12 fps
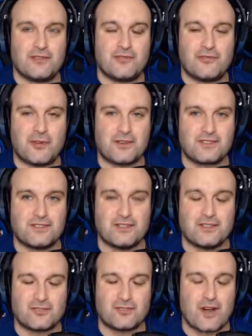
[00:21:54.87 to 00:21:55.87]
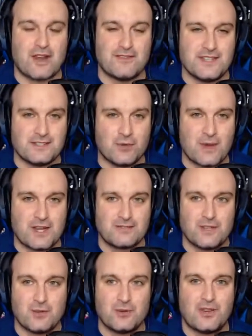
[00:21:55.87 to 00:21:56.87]
first drives into
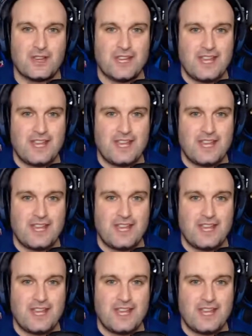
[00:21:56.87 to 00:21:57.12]
Westview,